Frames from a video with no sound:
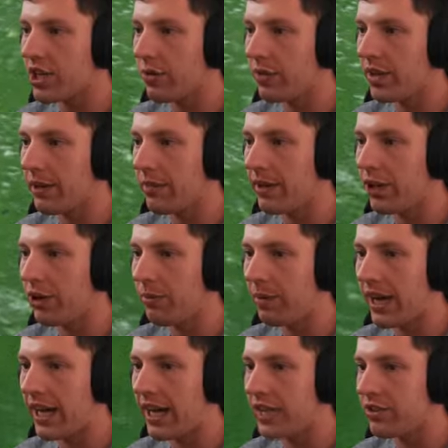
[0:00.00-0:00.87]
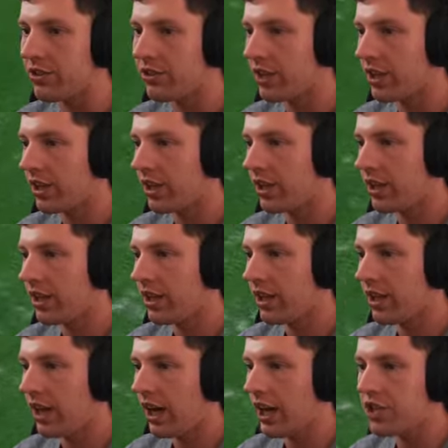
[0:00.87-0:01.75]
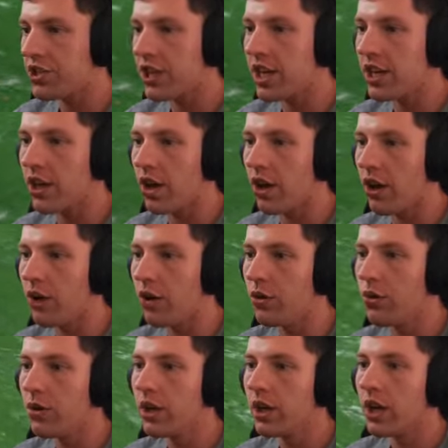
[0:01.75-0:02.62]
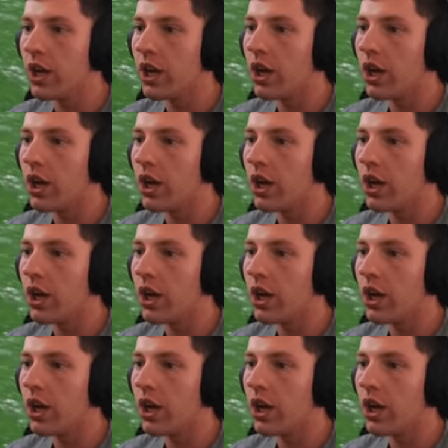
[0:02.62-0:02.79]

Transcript: I see you in the middle, mate. I see you.